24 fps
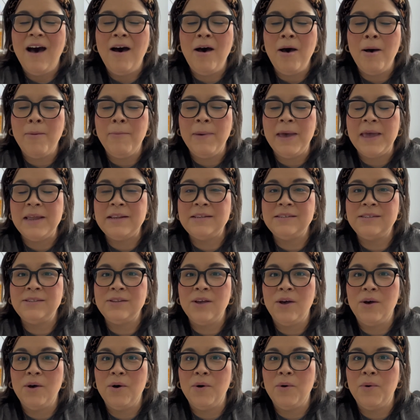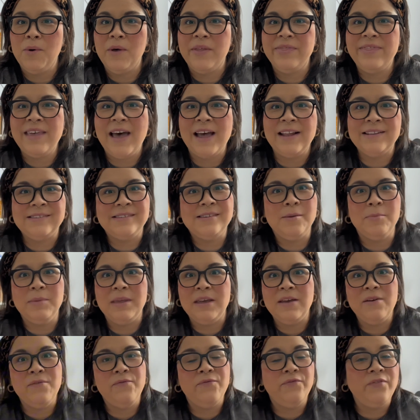And so that's
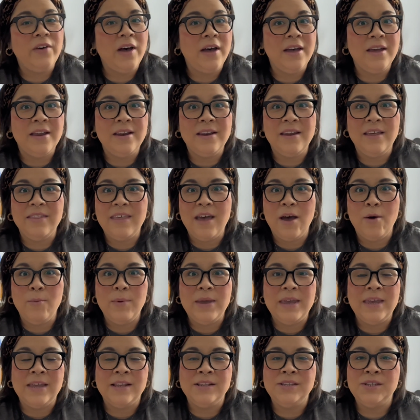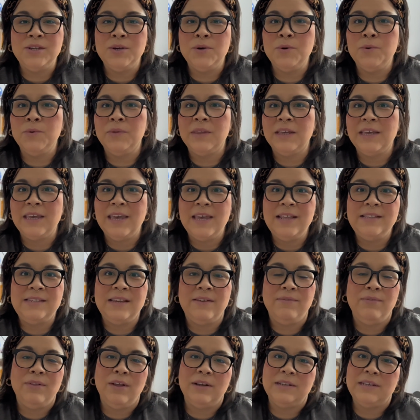something fun that we can do. The
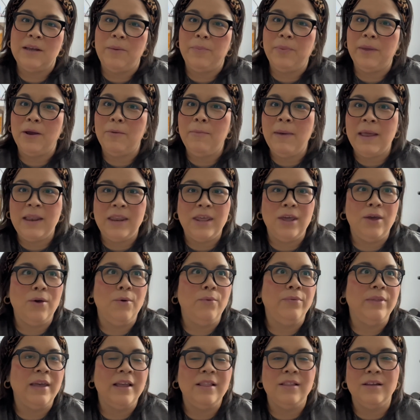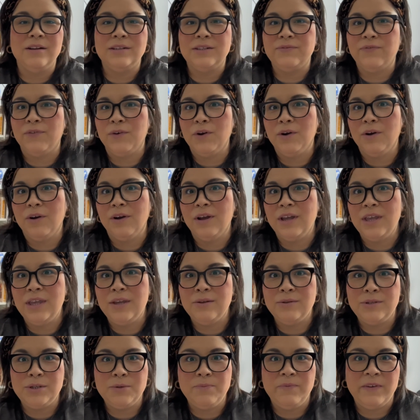kids have looked up their menu, they looked for
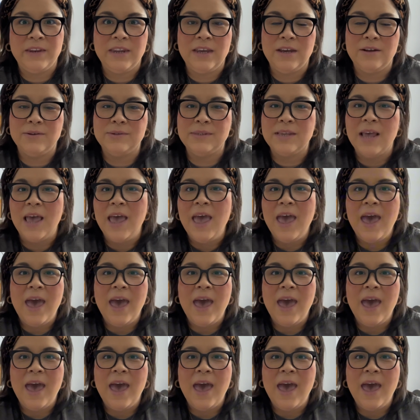YouTube videos,